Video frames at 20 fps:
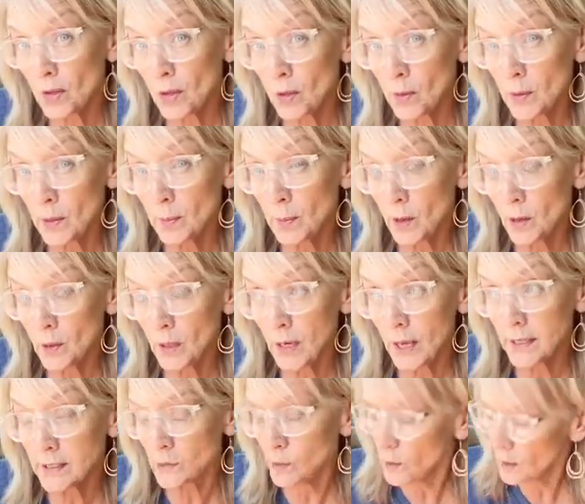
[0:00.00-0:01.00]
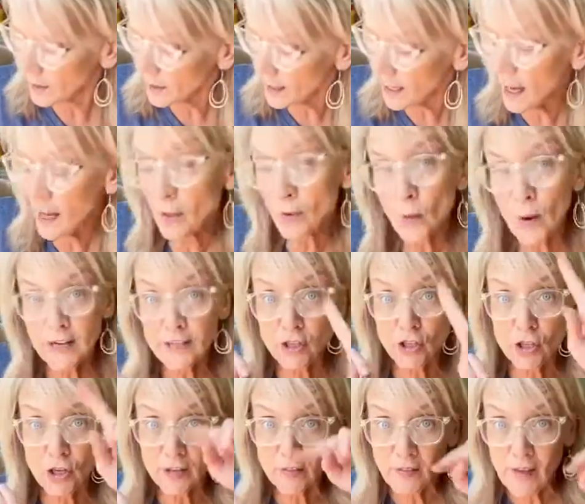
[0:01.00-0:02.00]
than 3 polka dots. Okay. Otherwise
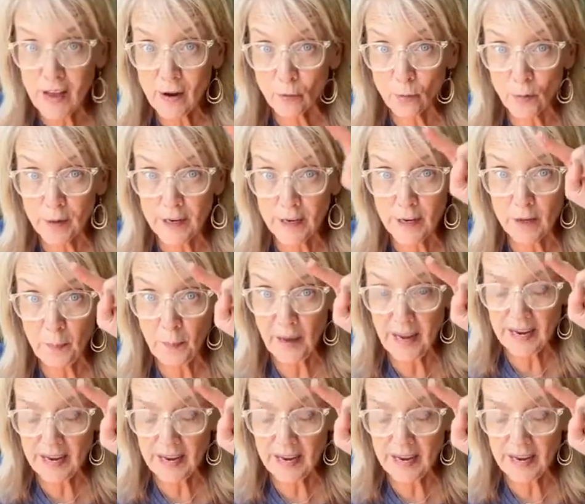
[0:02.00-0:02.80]
you get that ring of